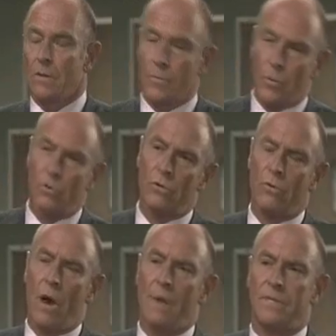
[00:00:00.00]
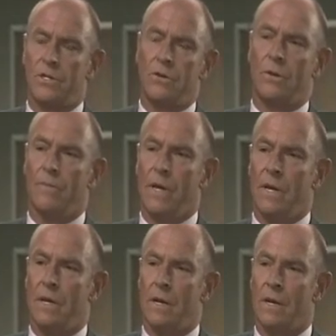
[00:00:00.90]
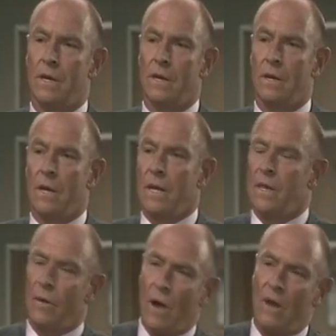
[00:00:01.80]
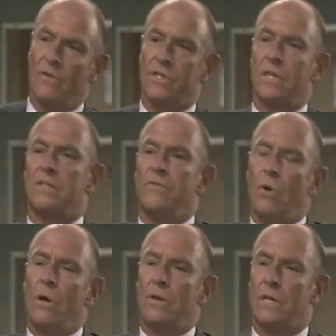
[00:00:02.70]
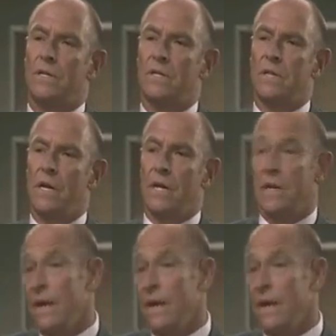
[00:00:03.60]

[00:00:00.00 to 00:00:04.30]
The brutal crimes that you committed, they were out of a sense of loyalty to Sonny,